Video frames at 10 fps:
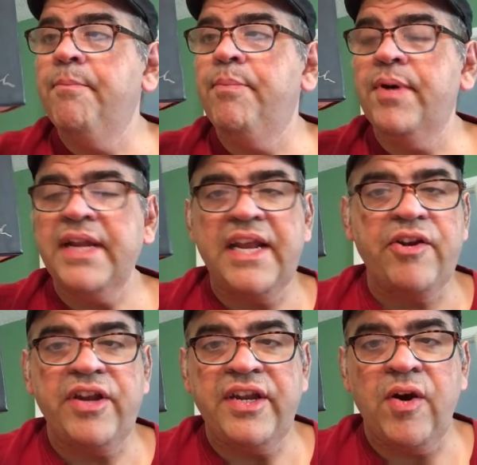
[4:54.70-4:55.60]
But here
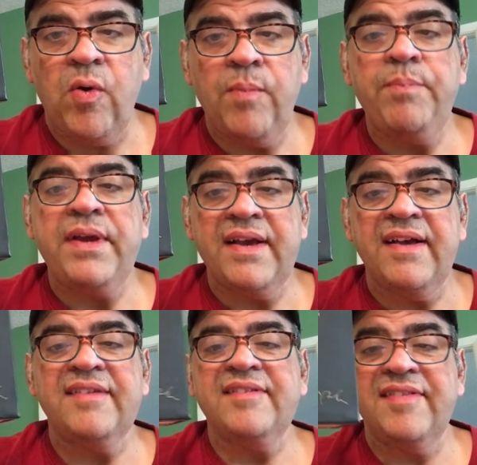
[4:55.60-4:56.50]
you don't,
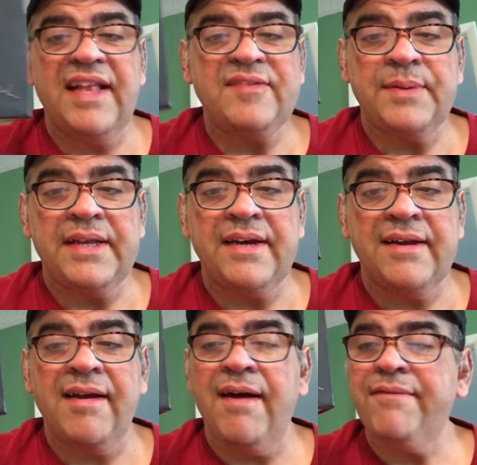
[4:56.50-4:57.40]
because that's been
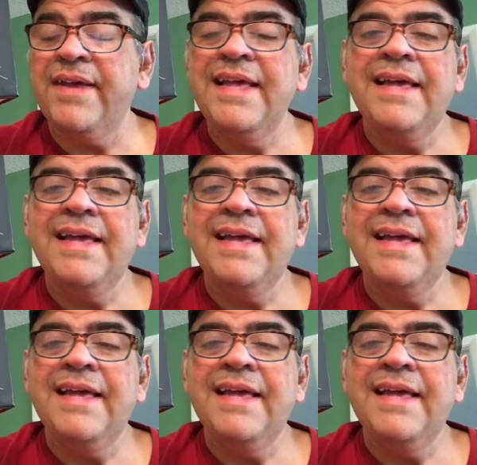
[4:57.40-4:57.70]
cut off.